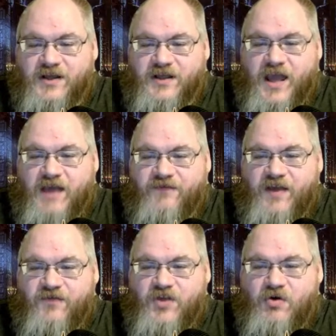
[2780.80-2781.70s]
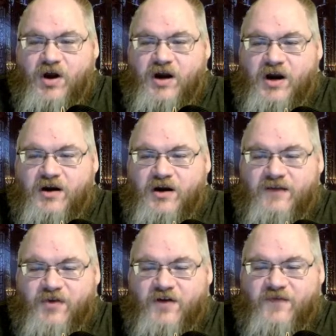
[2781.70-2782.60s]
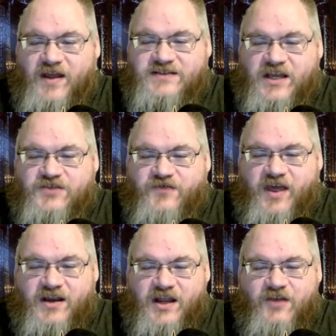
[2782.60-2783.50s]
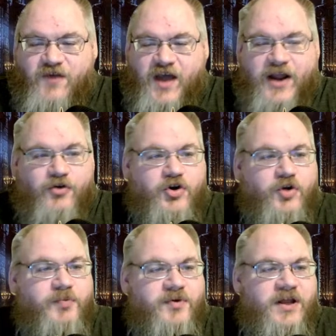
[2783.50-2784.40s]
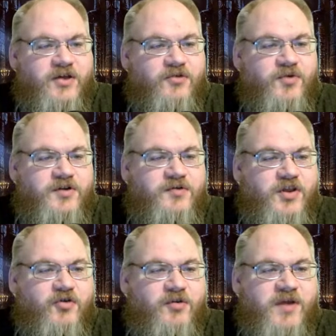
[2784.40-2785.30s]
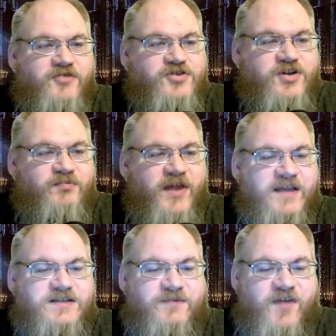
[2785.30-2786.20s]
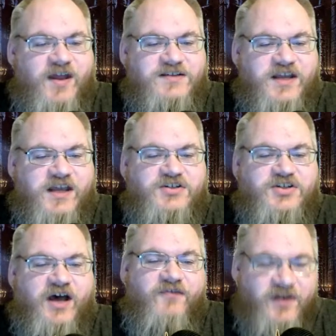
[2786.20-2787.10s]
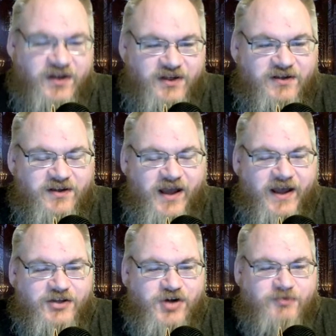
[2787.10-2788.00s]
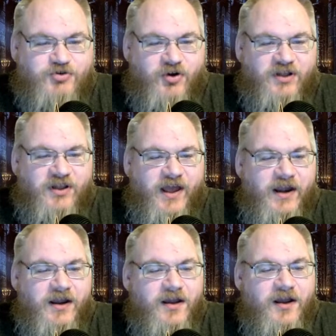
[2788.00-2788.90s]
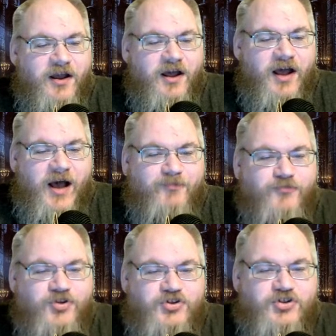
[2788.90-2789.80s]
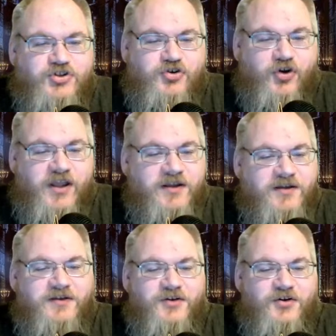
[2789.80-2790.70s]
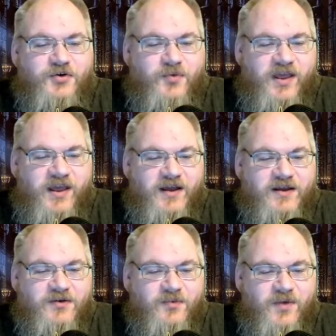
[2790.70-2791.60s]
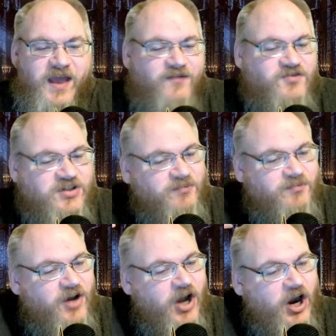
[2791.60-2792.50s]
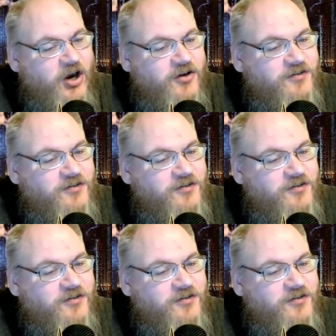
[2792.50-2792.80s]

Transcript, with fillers: yeah, if, uh, if yeah. you are if you're a Fantasy Age fan and you've got a group and you would you would be interested in playing some Fantasy Age stuff, uh, drop Troy a line. Yeah, um, dude, yeah. Troy. Yes. We uh, we have some art